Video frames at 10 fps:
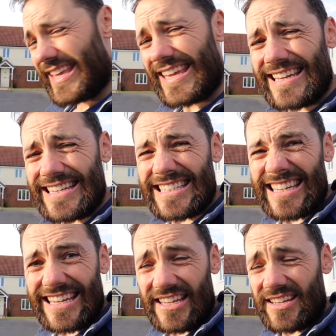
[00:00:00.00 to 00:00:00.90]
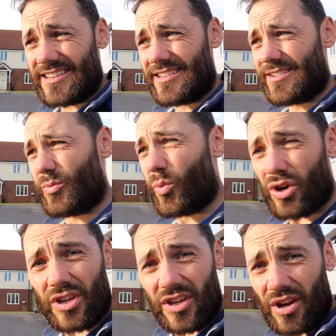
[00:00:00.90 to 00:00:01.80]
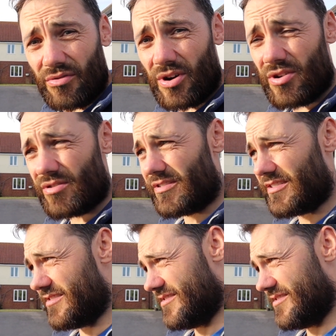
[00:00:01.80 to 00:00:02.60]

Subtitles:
Easy! What could go wrong?